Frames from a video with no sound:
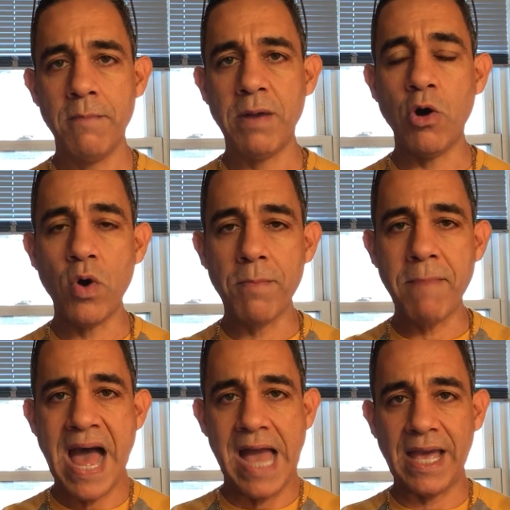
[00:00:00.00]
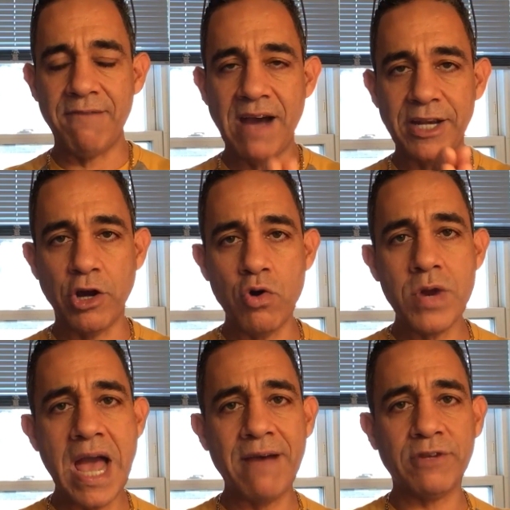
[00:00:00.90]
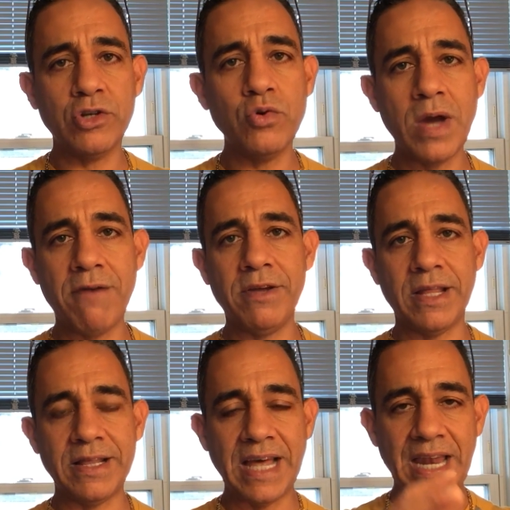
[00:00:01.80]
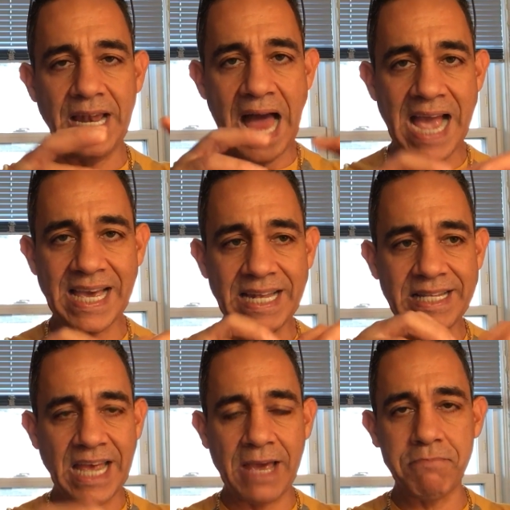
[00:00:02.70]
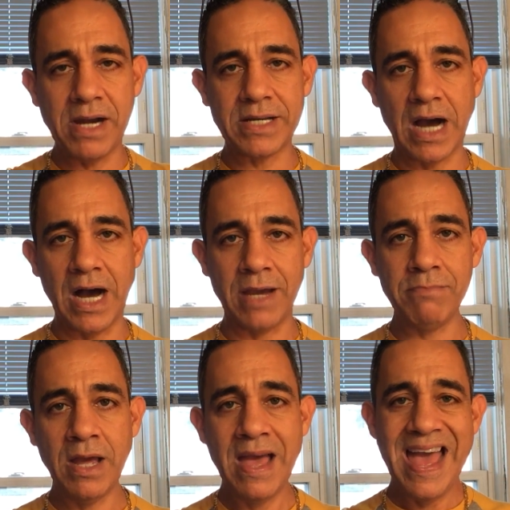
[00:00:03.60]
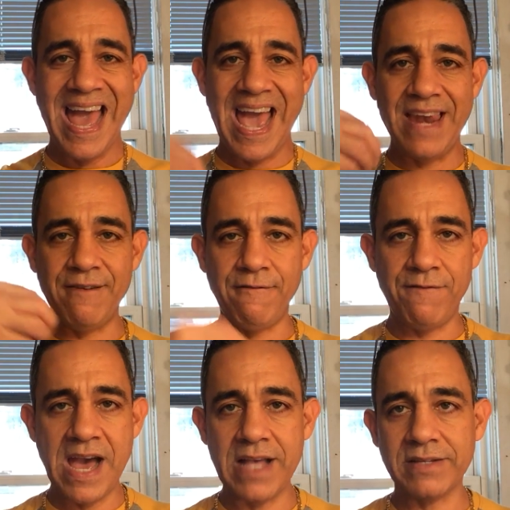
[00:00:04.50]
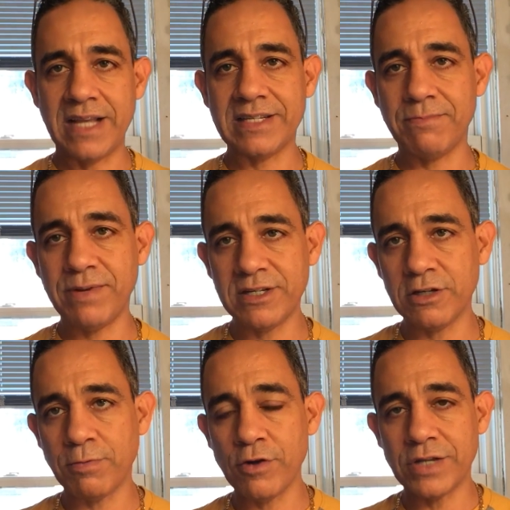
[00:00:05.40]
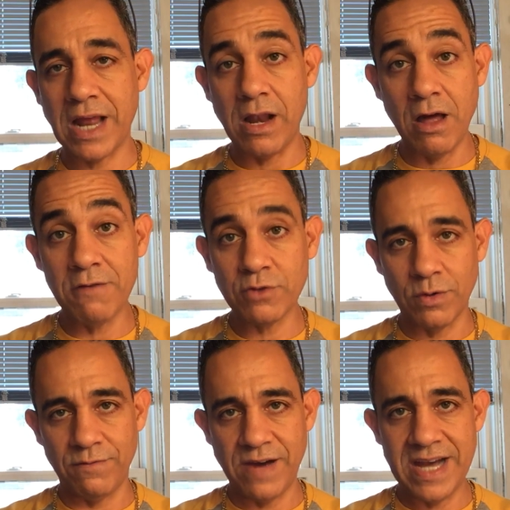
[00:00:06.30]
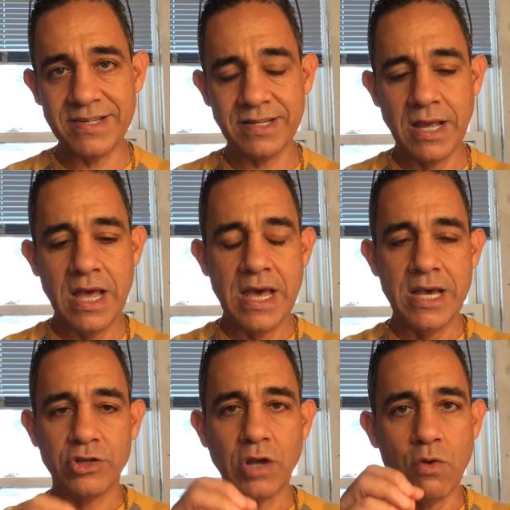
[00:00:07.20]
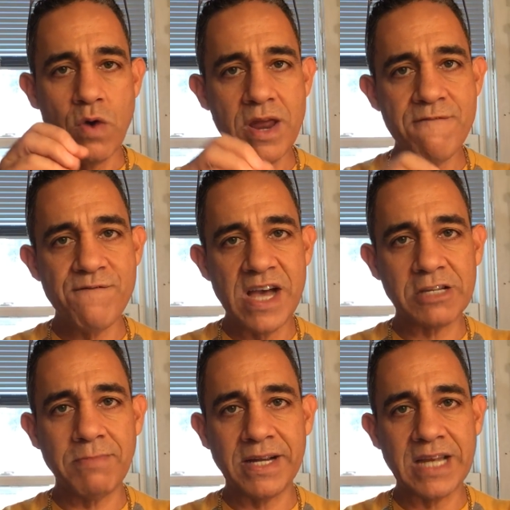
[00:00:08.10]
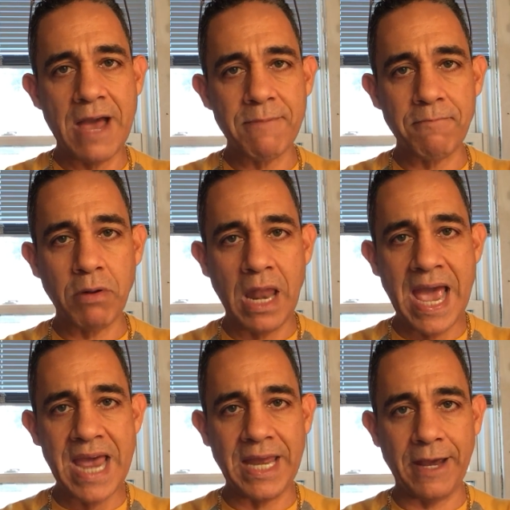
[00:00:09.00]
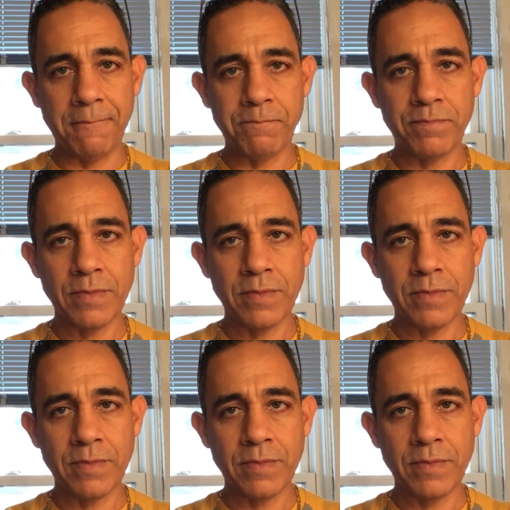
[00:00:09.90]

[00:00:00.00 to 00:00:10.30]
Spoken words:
But going back, if I don't have to do everything, then I can take my time and invest. As a business person, I love to invest. So I want to invest my time in planning.